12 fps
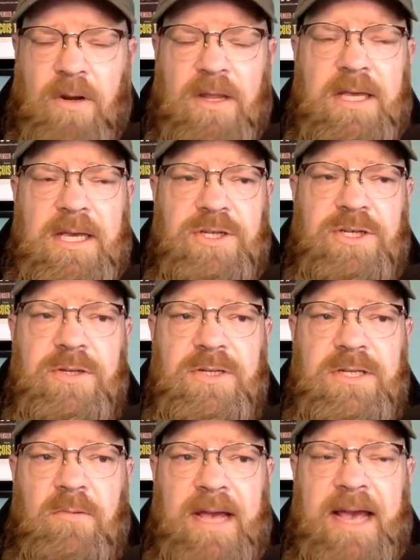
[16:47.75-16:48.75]
One of the
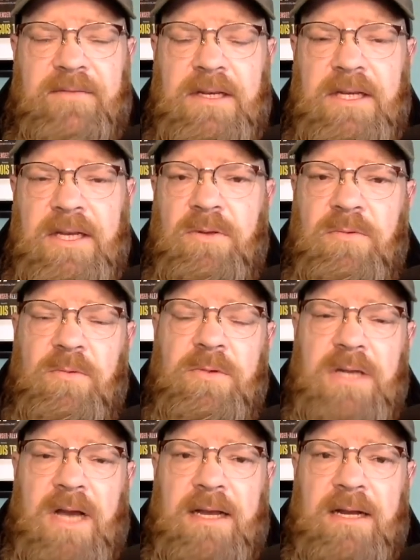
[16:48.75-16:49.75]
issues that we have to deal with when
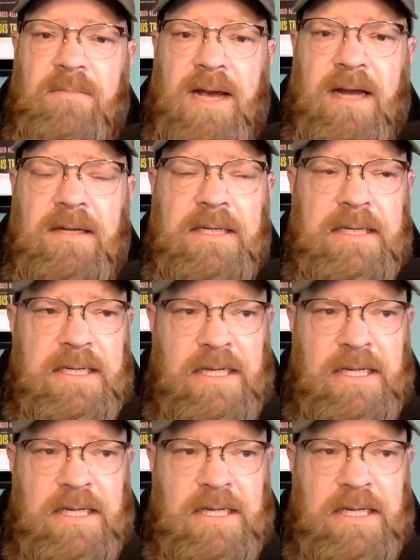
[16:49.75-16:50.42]
we're talking about,